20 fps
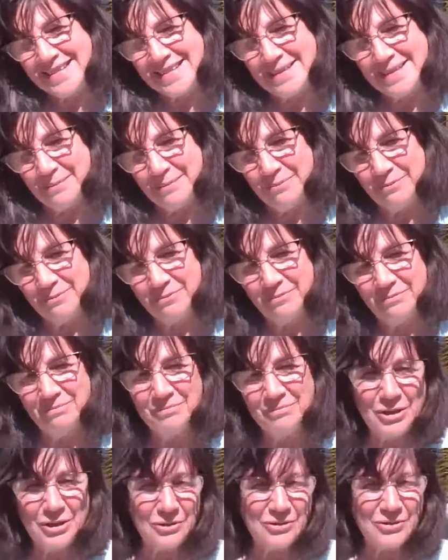at some
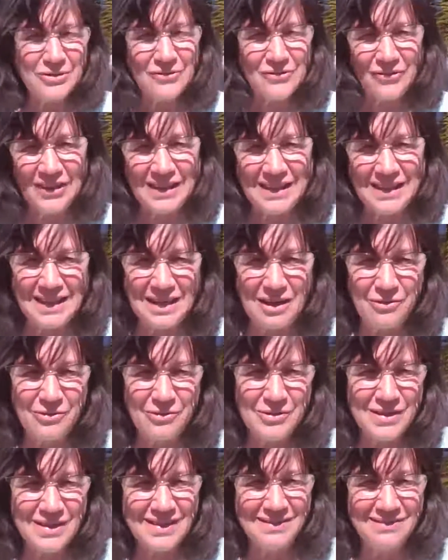news
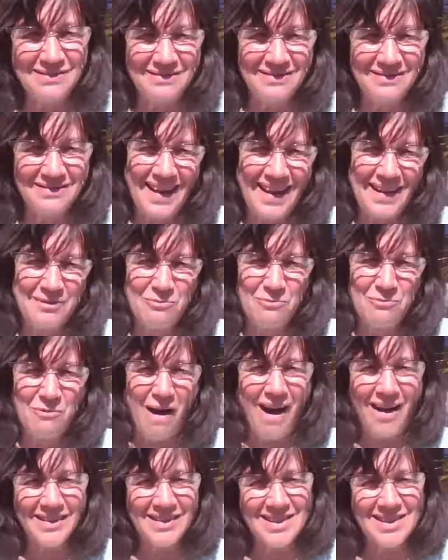videos and
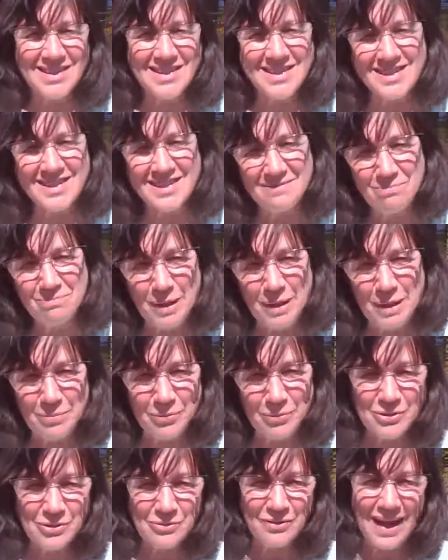watch
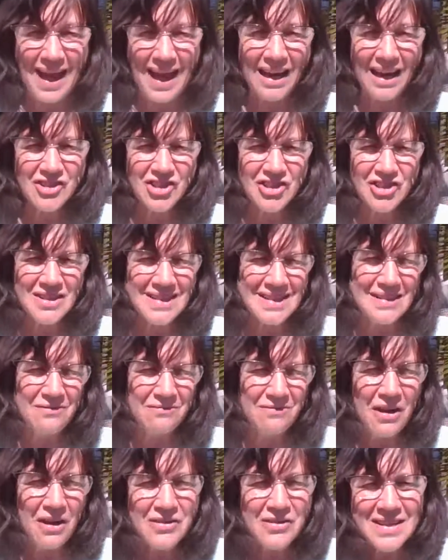people's reactions
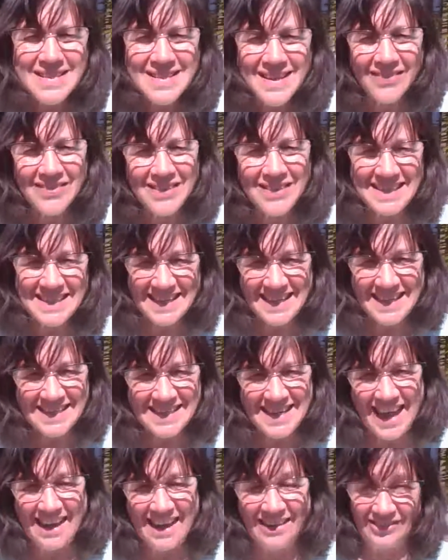and focus on the
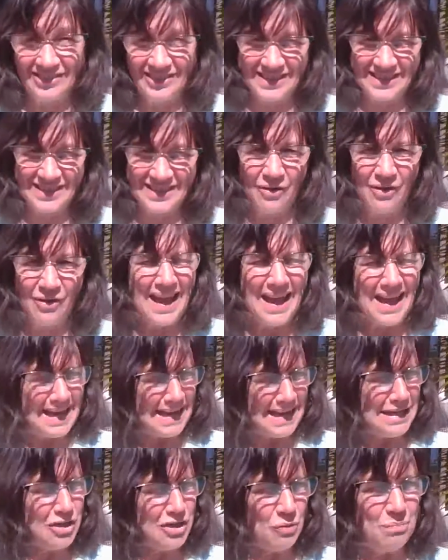details. So
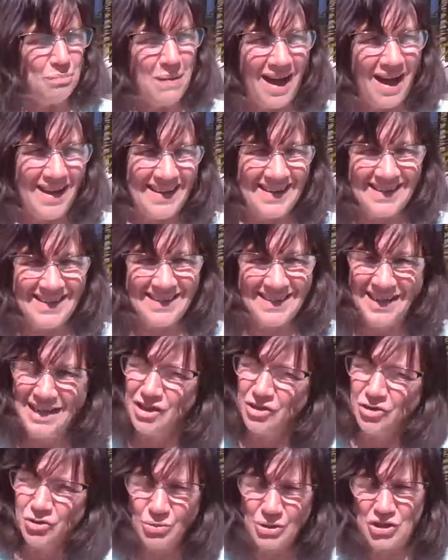in your mind,
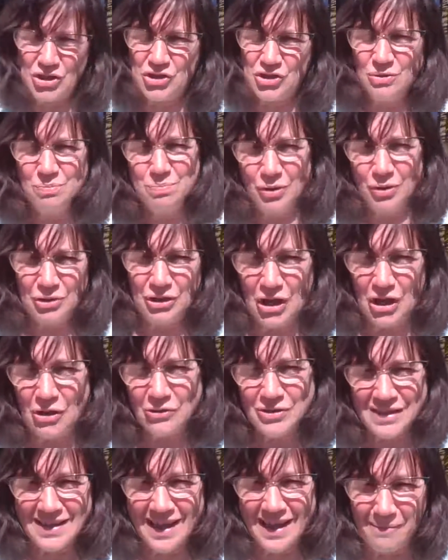do a super
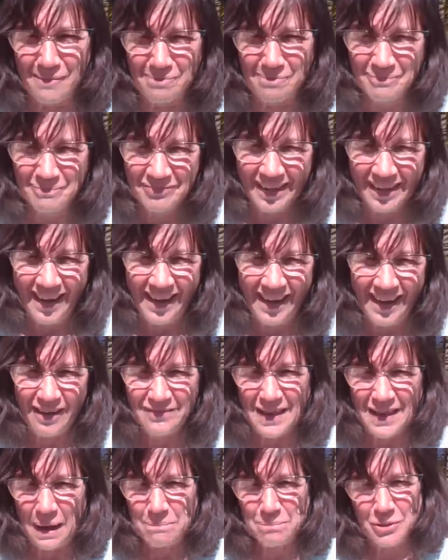close-up
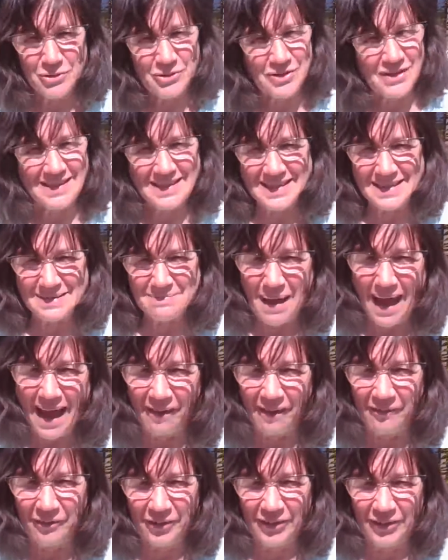of that person's
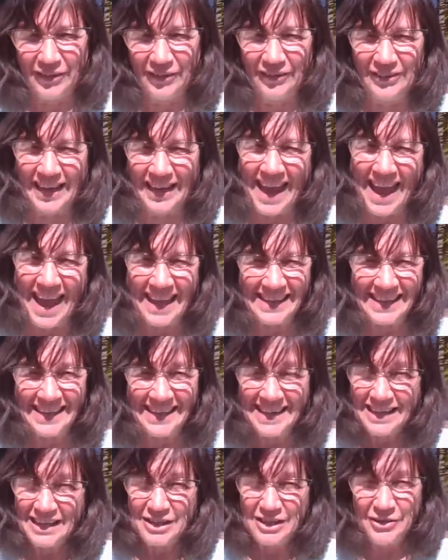mouth, okay?
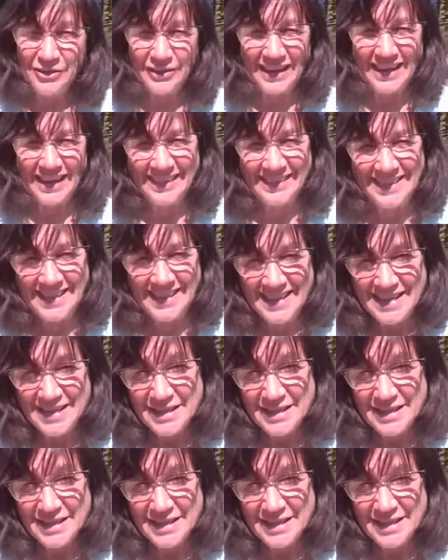You can